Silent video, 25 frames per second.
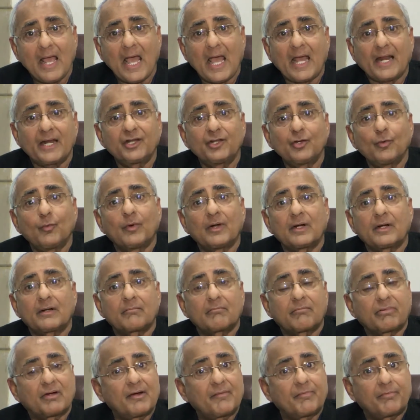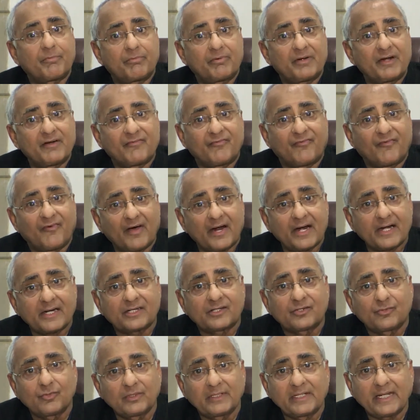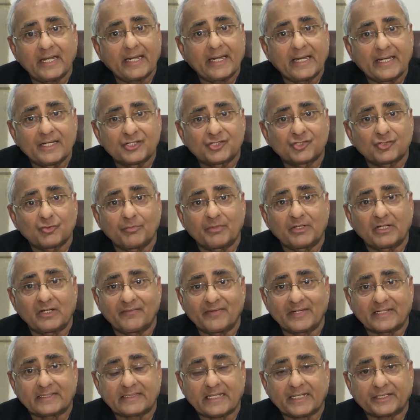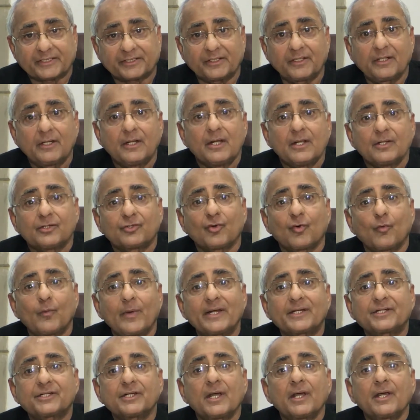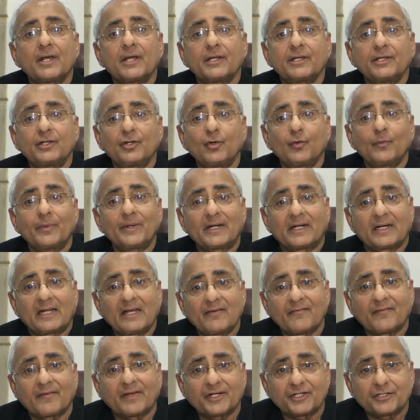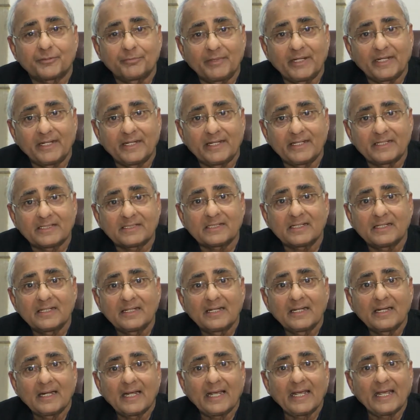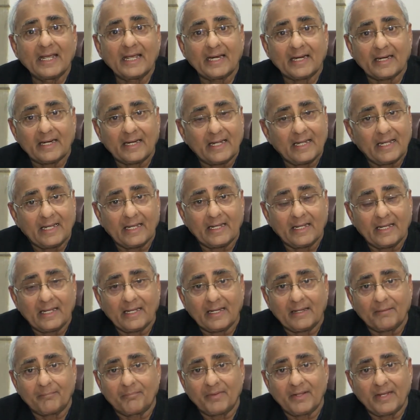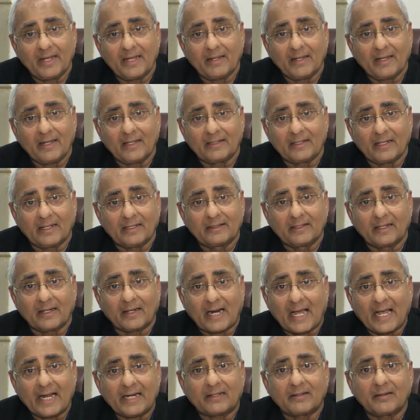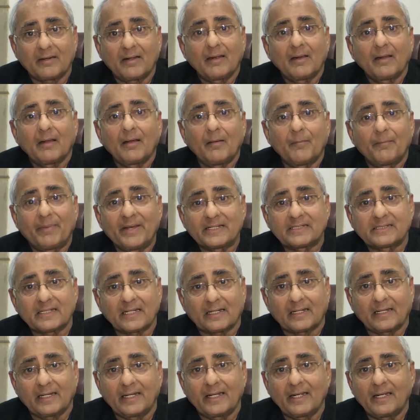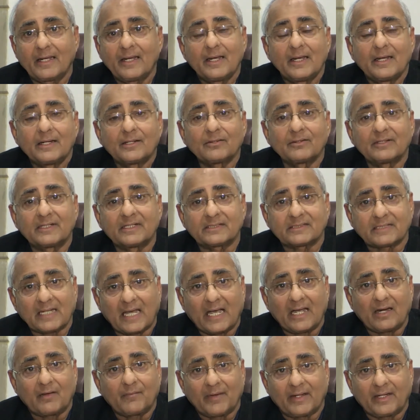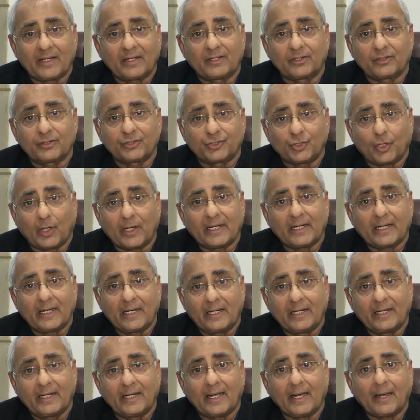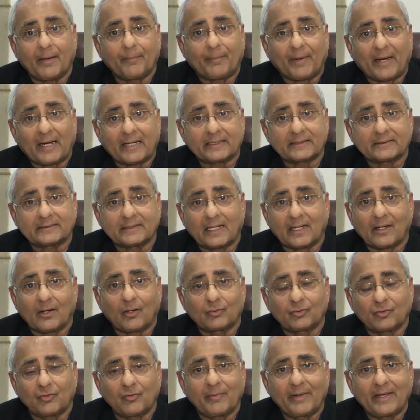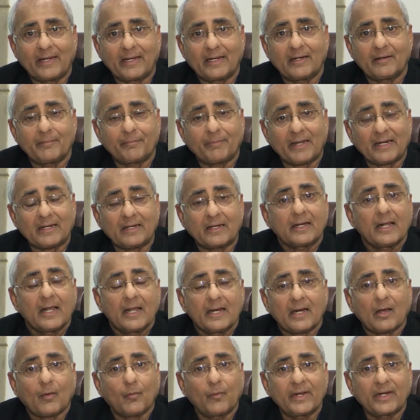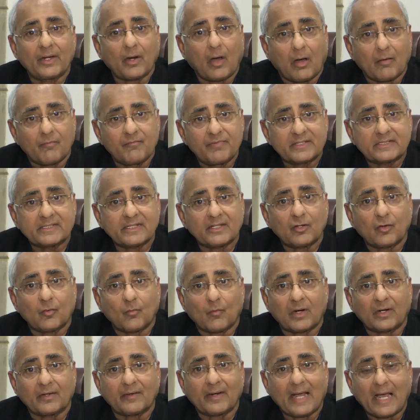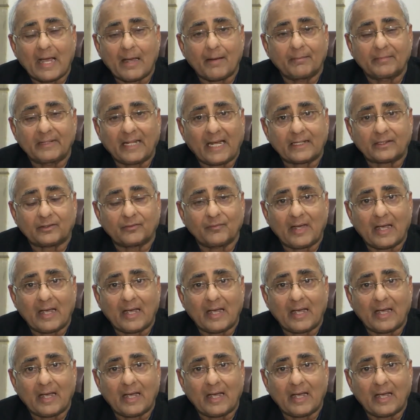and you would revert to the instrument of accession through which you would give Kashmiris the right basically to decide whether to join India, Pakistan, or to remain independent. Now, we obviously don't want that to